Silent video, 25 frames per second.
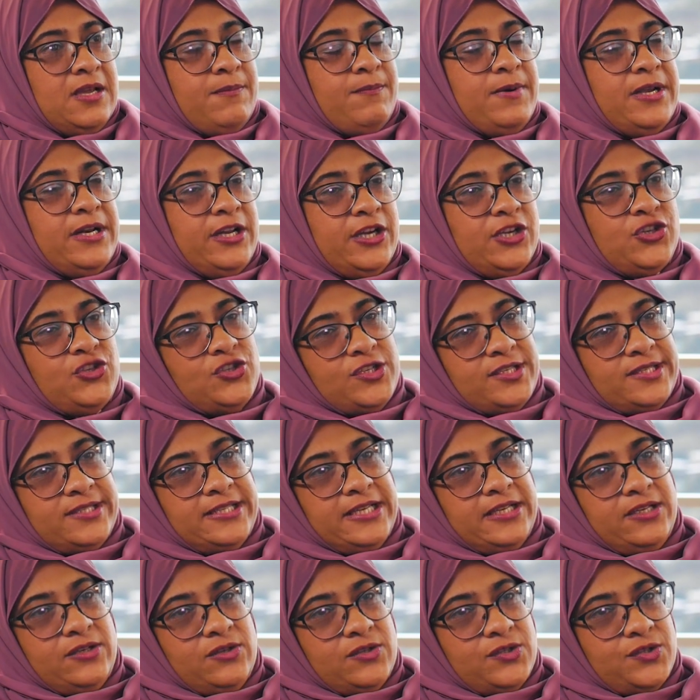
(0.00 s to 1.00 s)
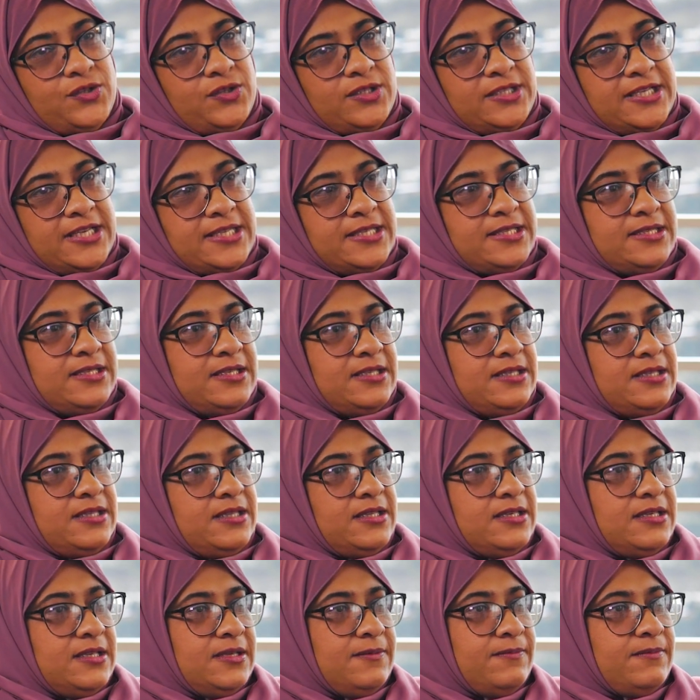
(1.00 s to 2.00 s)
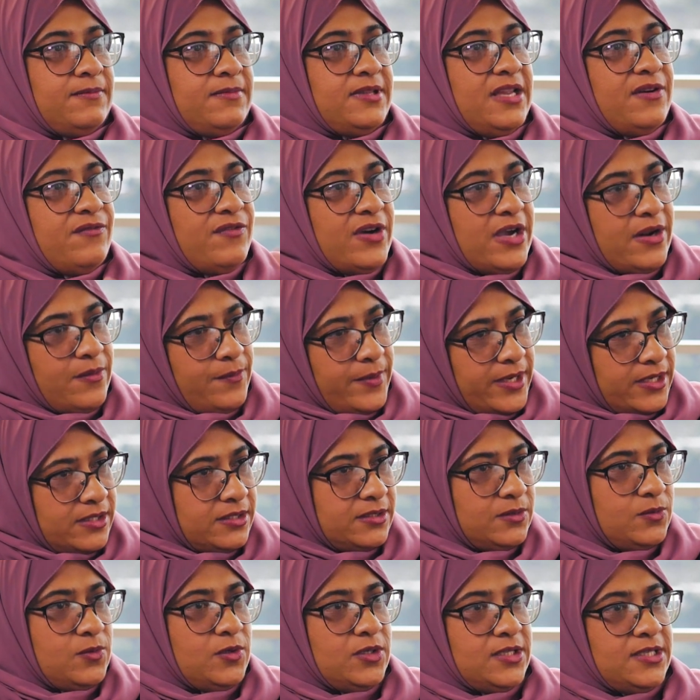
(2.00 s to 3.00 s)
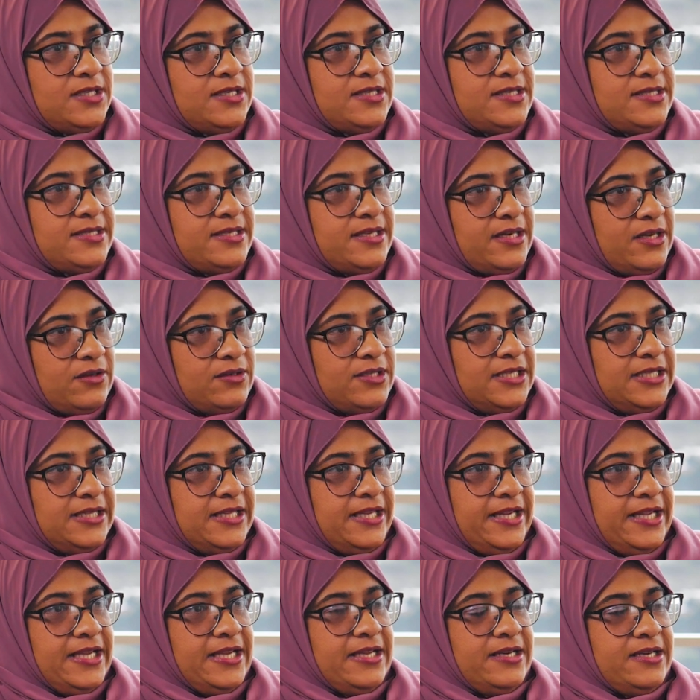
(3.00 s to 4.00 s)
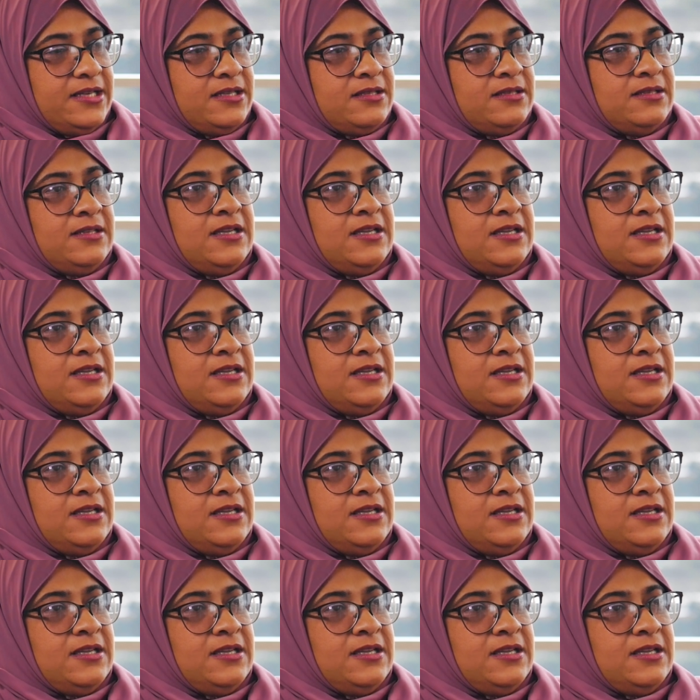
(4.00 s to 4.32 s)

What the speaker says: But not just that, they also tested the environmental water surrounding the area.